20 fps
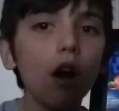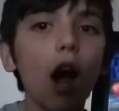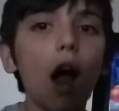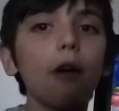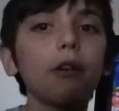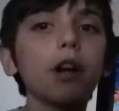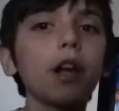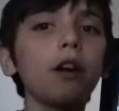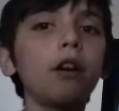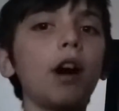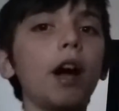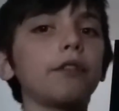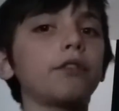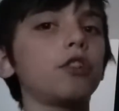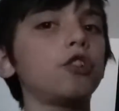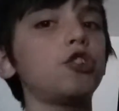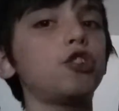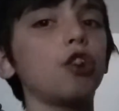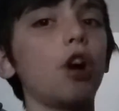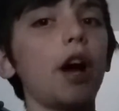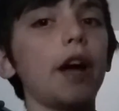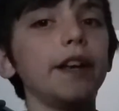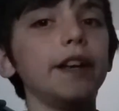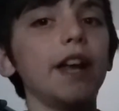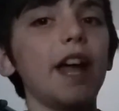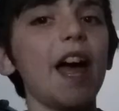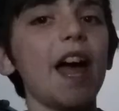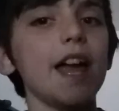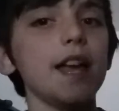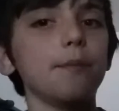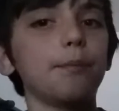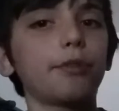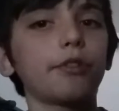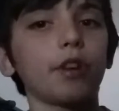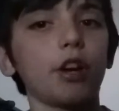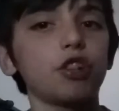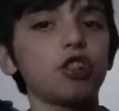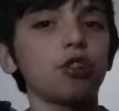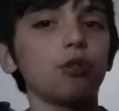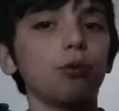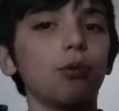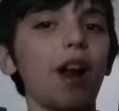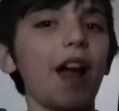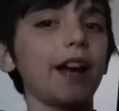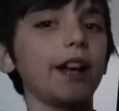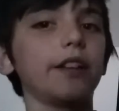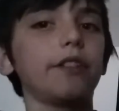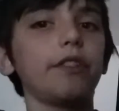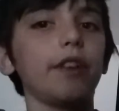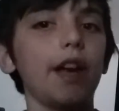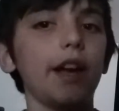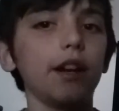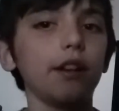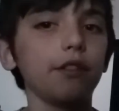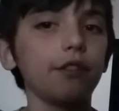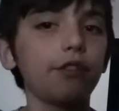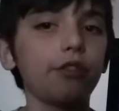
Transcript: I really like the giant ape/orangutan